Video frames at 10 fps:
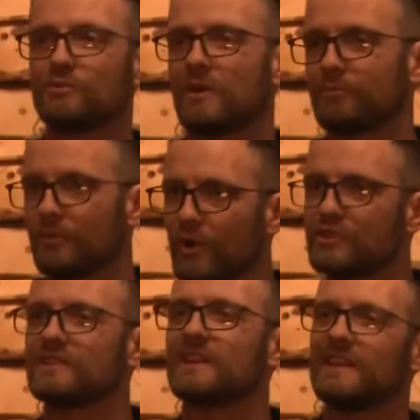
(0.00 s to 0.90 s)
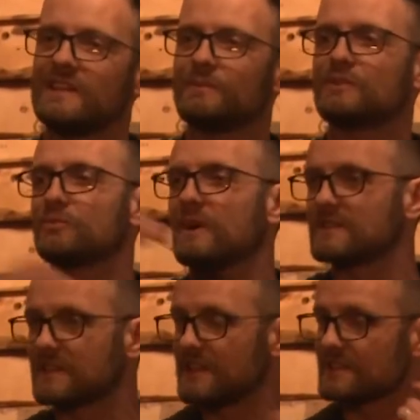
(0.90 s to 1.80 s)
my promotion, that leads me to my
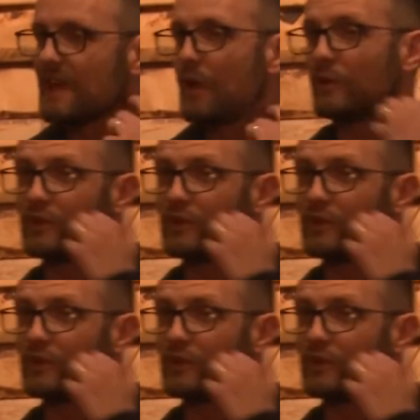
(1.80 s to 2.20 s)
success. When